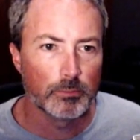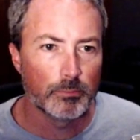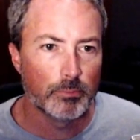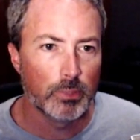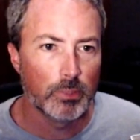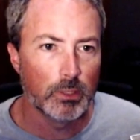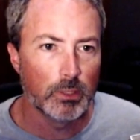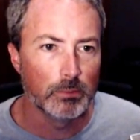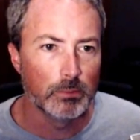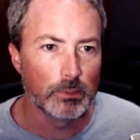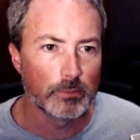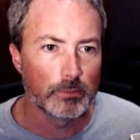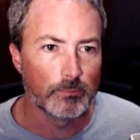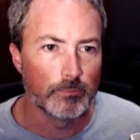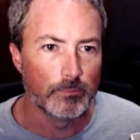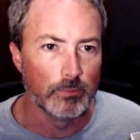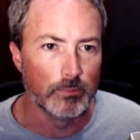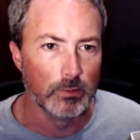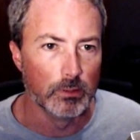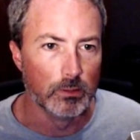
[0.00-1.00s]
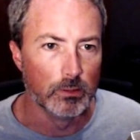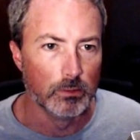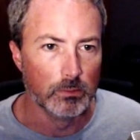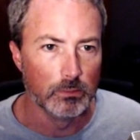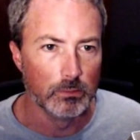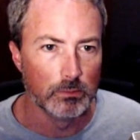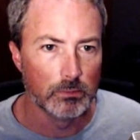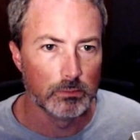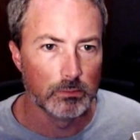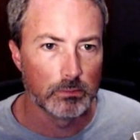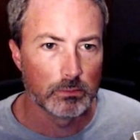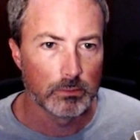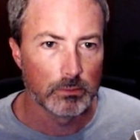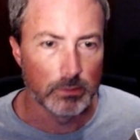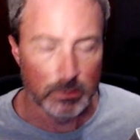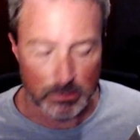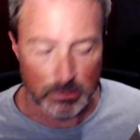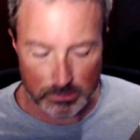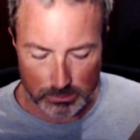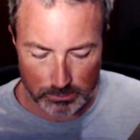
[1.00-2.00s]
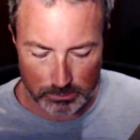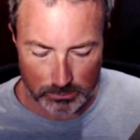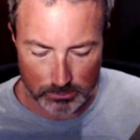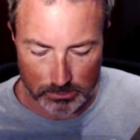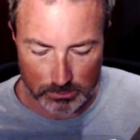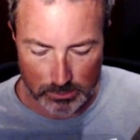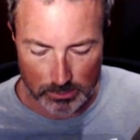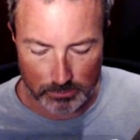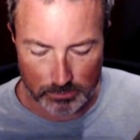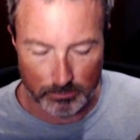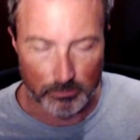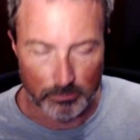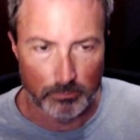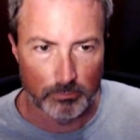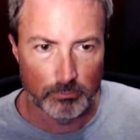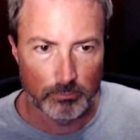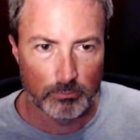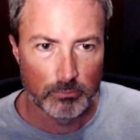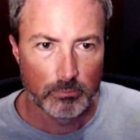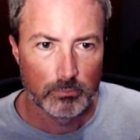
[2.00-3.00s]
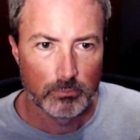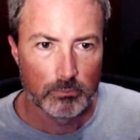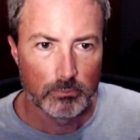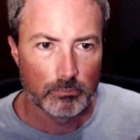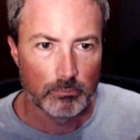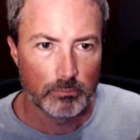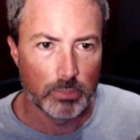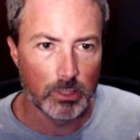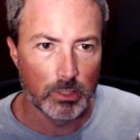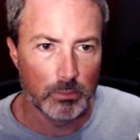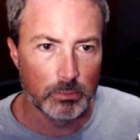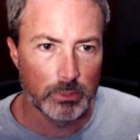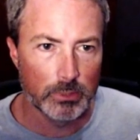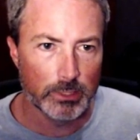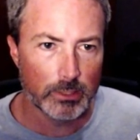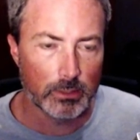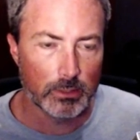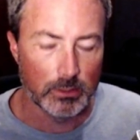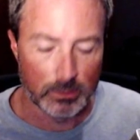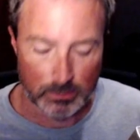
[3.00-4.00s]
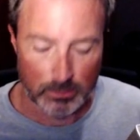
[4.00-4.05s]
public float, let's do public